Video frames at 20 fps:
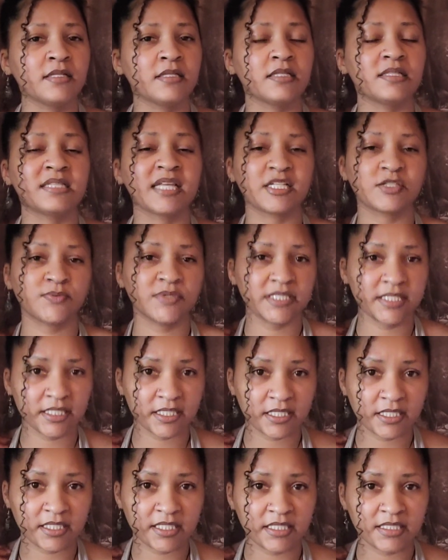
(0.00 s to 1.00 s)
That's
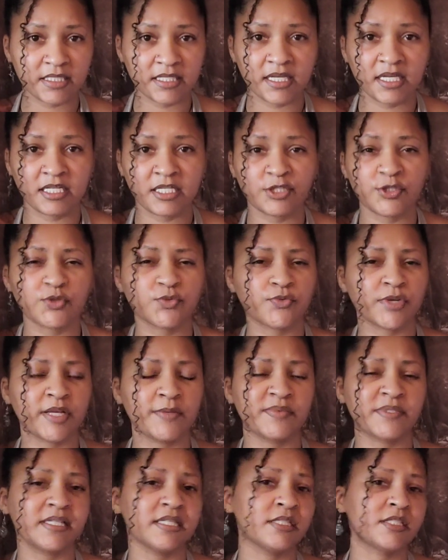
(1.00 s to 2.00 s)
ridiculous, and it
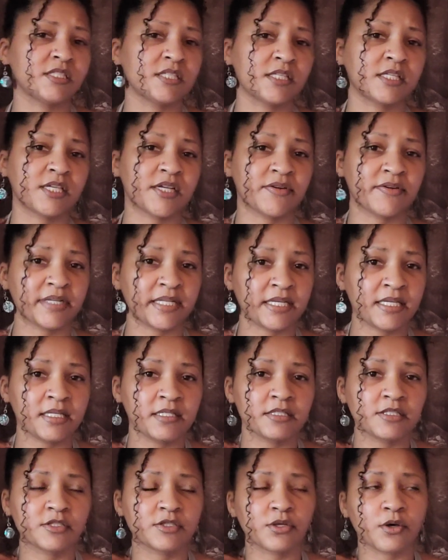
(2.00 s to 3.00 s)
screams insecurity.
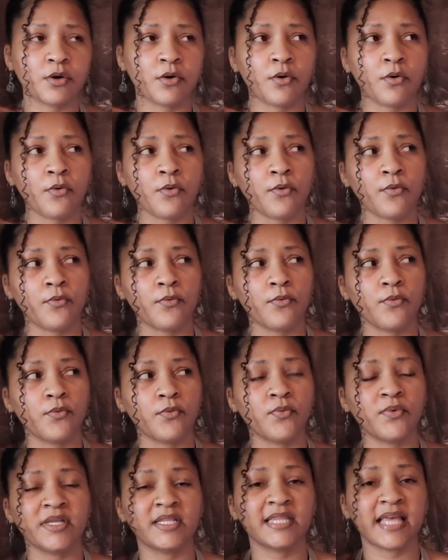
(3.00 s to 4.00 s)
So
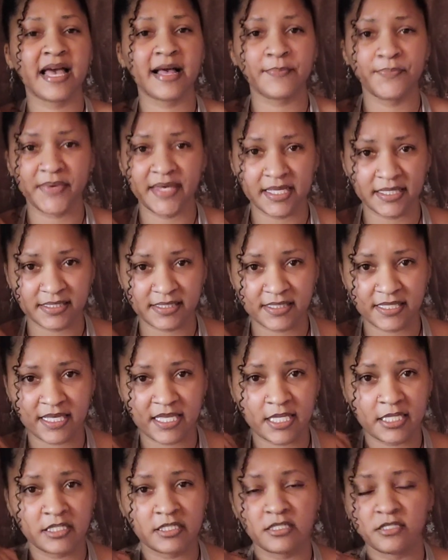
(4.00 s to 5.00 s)
with that being
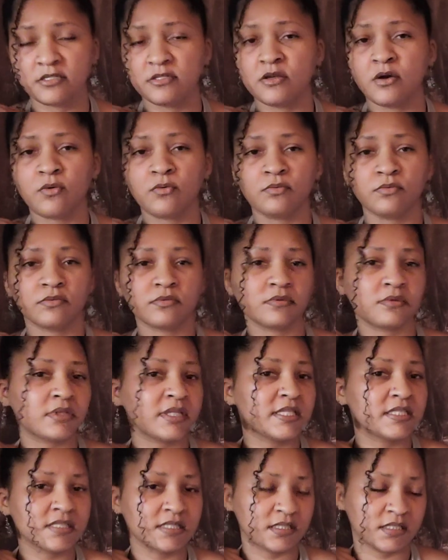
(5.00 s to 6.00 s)
said, don't
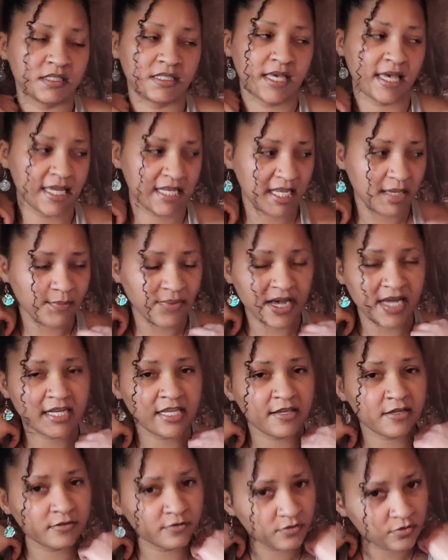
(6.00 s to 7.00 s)
listen to
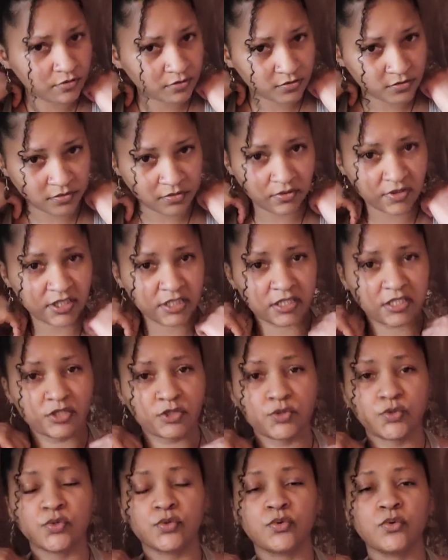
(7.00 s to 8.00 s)
anybody. Listen
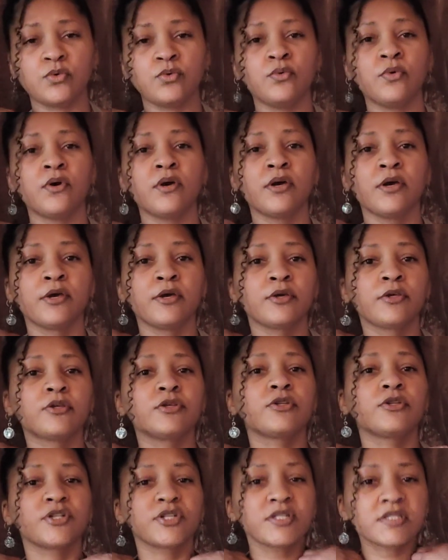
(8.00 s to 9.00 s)
to
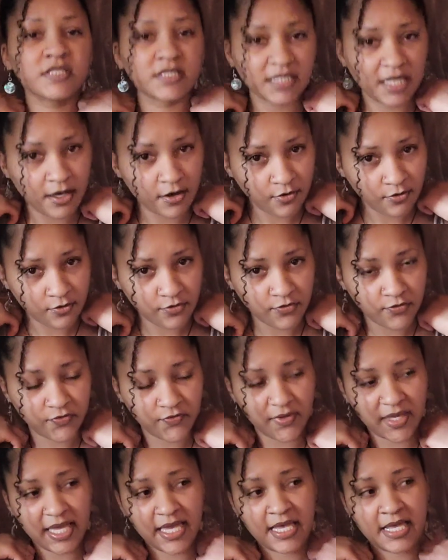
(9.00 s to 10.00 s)
yourself
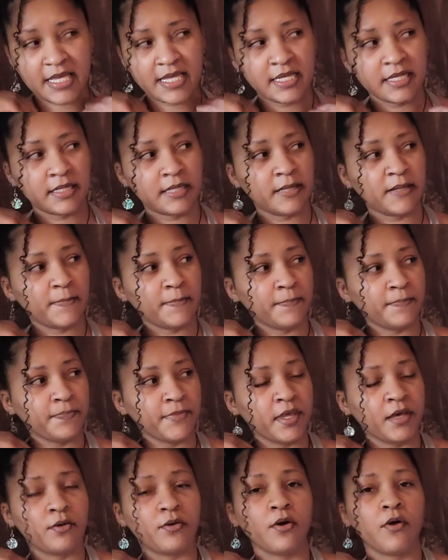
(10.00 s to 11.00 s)
and
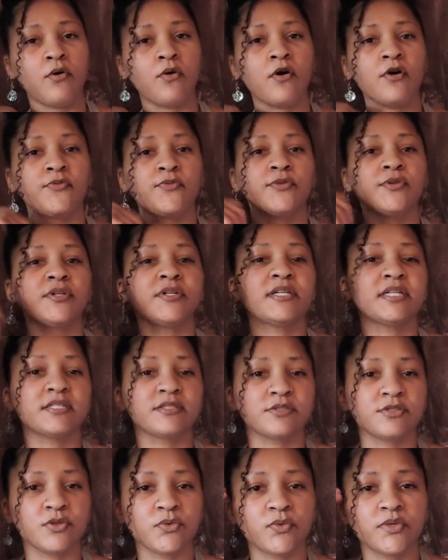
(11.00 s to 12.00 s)
go off of your
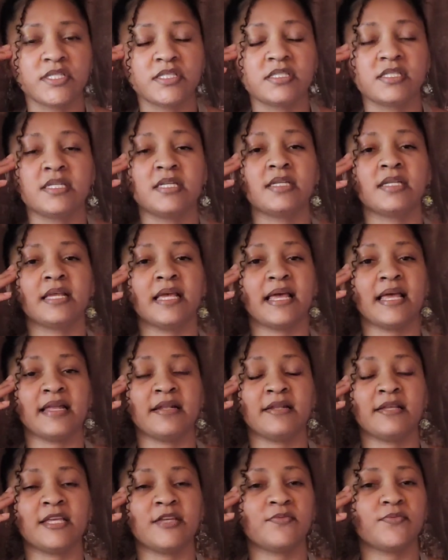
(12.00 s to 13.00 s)
intuition
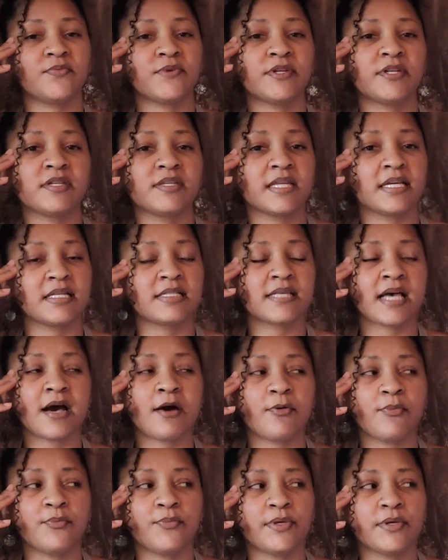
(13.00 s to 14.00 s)
and figure things
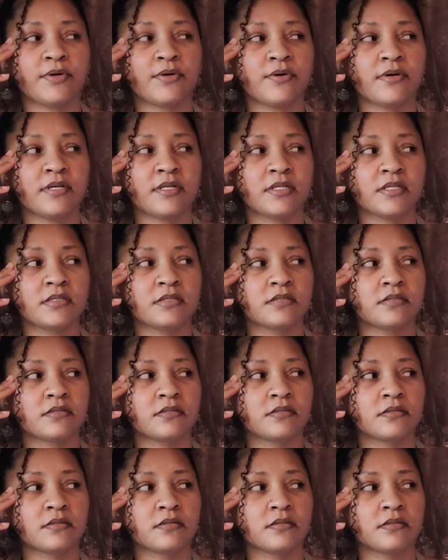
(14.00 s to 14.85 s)
out, because